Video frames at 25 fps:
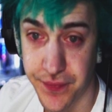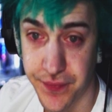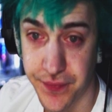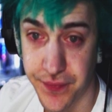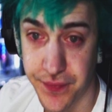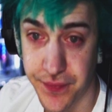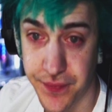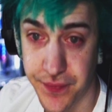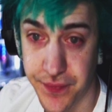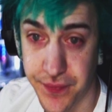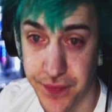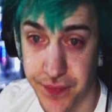
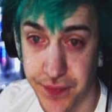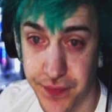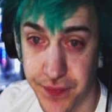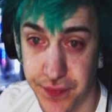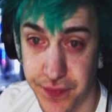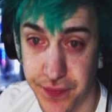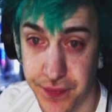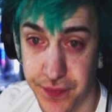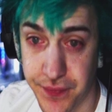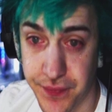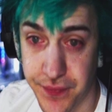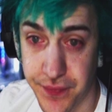
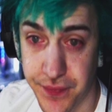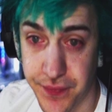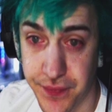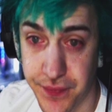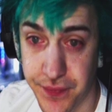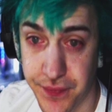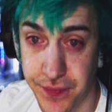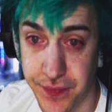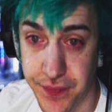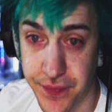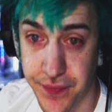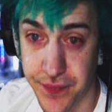
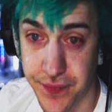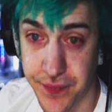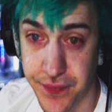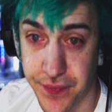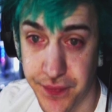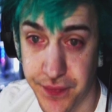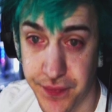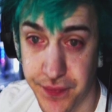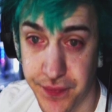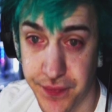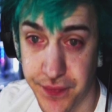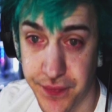
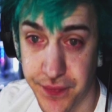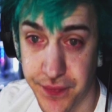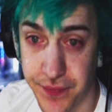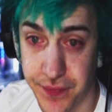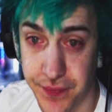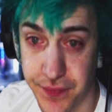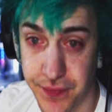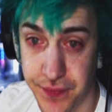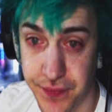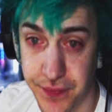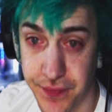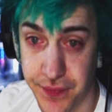
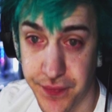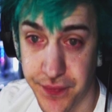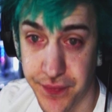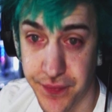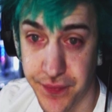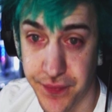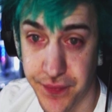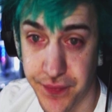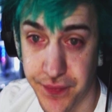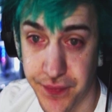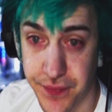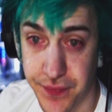
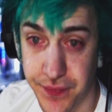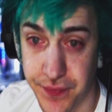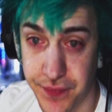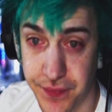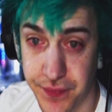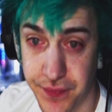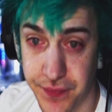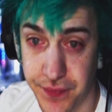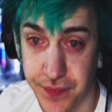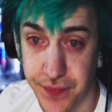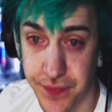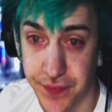
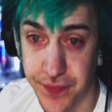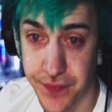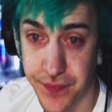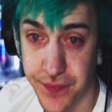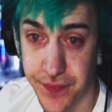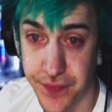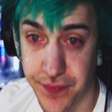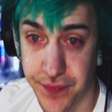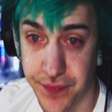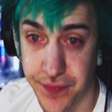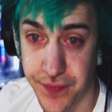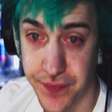
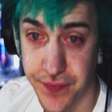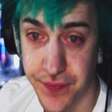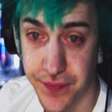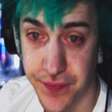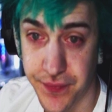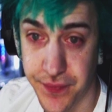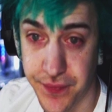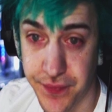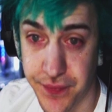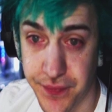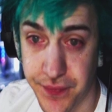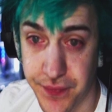
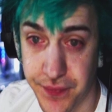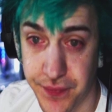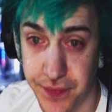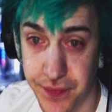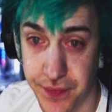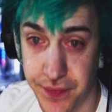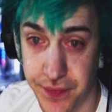This person isn't speaking.